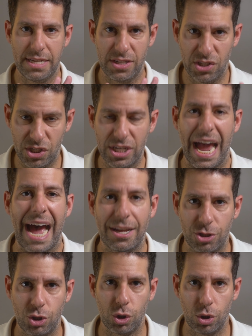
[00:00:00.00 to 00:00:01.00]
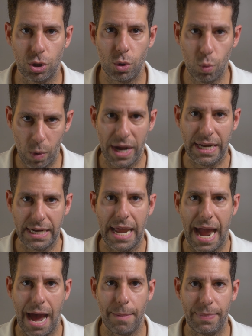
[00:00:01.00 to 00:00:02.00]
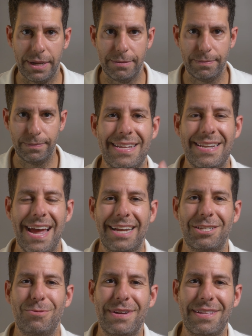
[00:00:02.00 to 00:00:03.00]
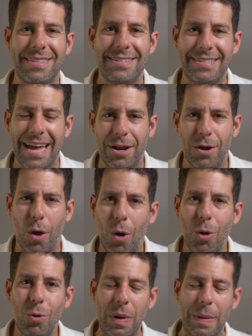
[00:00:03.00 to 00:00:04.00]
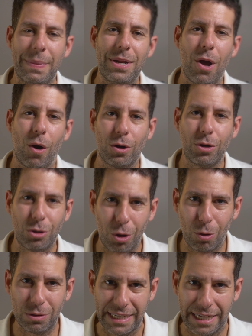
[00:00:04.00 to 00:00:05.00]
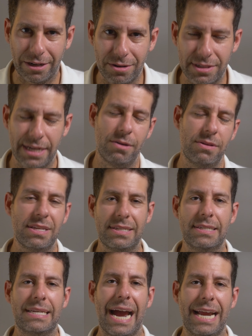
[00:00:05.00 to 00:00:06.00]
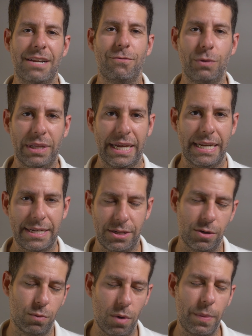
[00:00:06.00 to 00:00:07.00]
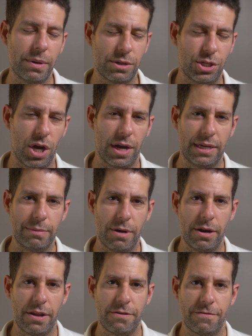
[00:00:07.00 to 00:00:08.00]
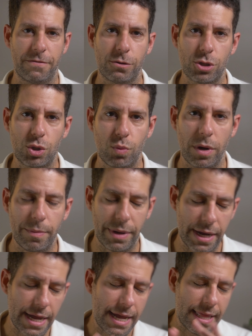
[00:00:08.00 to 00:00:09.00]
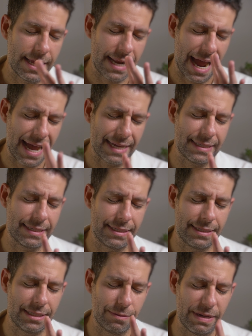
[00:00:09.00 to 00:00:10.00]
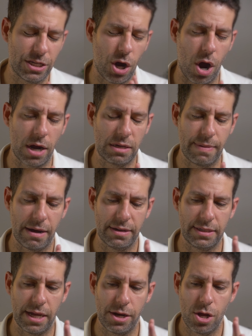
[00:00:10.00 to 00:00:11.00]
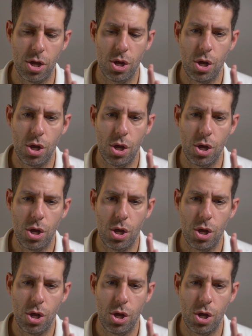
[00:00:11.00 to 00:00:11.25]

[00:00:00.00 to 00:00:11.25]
disaster waiting to happen. The next myth is that all women are gold diggers. I know this is kind of related to what we were talking about on the first one, but it has to be talked about, is that